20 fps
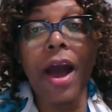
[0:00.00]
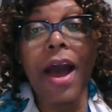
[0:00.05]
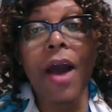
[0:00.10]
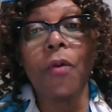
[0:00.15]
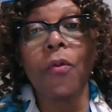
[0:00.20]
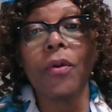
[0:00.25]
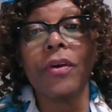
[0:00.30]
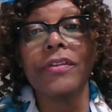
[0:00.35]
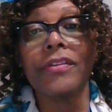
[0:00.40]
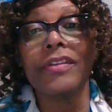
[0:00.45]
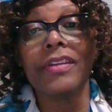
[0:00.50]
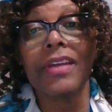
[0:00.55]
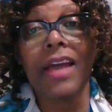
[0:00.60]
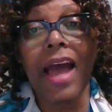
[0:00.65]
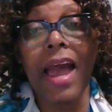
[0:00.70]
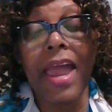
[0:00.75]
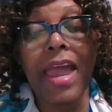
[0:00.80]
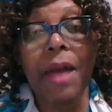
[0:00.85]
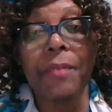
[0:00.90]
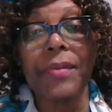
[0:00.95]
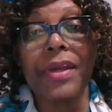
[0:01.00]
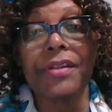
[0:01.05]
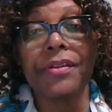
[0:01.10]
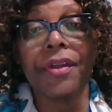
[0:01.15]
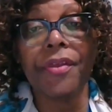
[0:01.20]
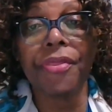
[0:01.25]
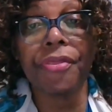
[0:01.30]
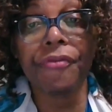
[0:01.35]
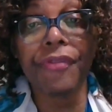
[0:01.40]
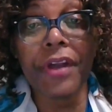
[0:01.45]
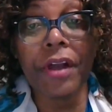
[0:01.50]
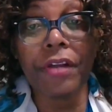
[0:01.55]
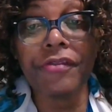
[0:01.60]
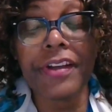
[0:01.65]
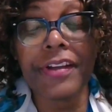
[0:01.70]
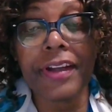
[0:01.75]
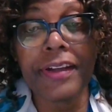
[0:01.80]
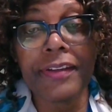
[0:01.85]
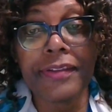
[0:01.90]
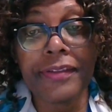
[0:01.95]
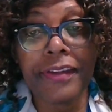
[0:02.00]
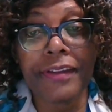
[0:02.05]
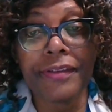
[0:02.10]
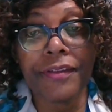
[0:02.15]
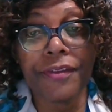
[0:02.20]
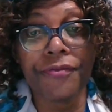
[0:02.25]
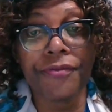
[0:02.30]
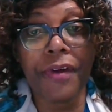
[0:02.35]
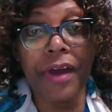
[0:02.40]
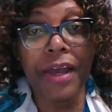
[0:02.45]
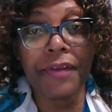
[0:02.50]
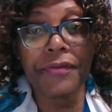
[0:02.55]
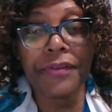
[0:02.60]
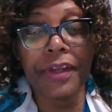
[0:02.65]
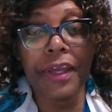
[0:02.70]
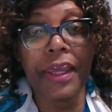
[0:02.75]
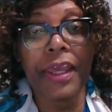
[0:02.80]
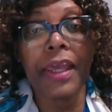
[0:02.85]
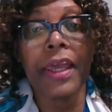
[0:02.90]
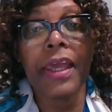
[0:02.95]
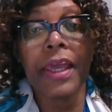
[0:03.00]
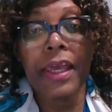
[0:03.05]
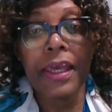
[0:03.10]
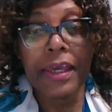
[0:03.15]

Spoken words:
I am in the 365-day